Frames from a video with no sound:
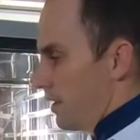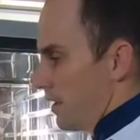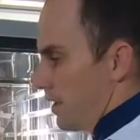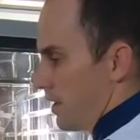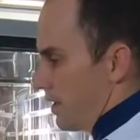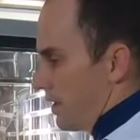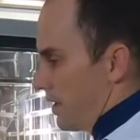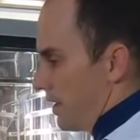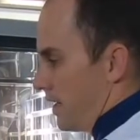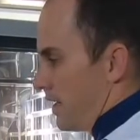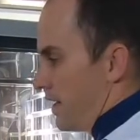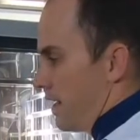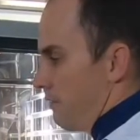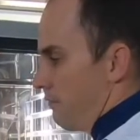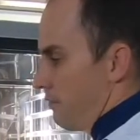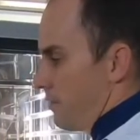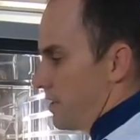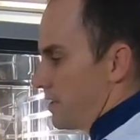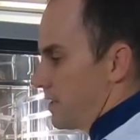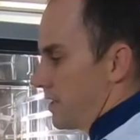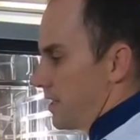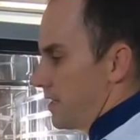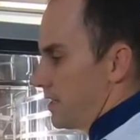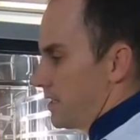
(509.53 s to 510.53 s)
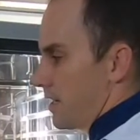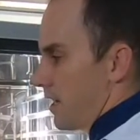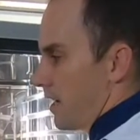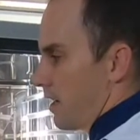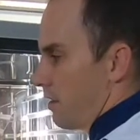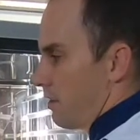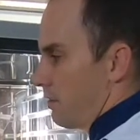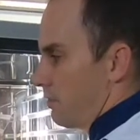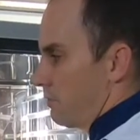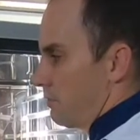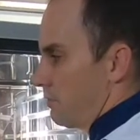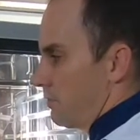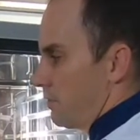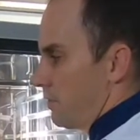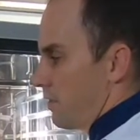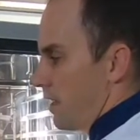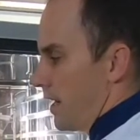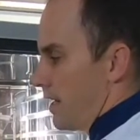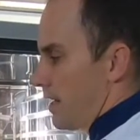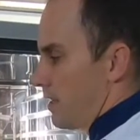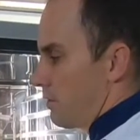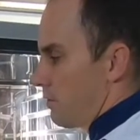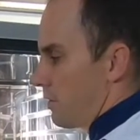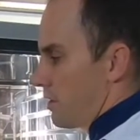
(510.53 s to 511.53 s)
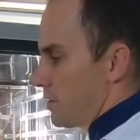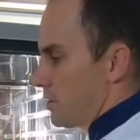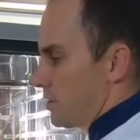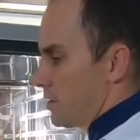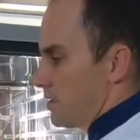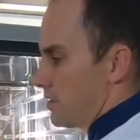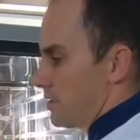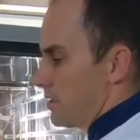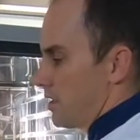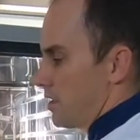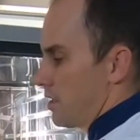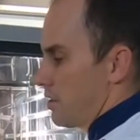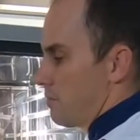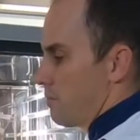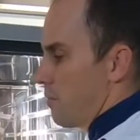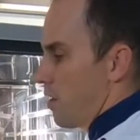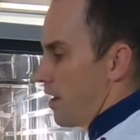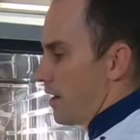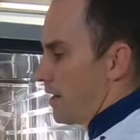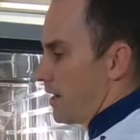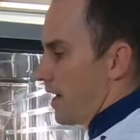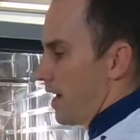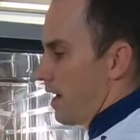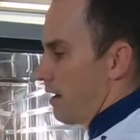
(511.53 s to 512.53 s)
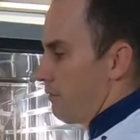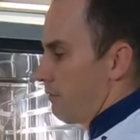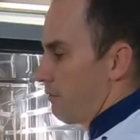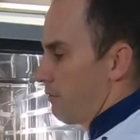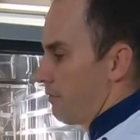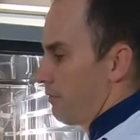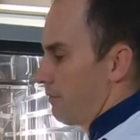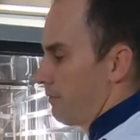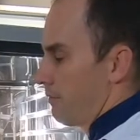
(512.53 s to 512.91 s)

in every detail any questions that you might have.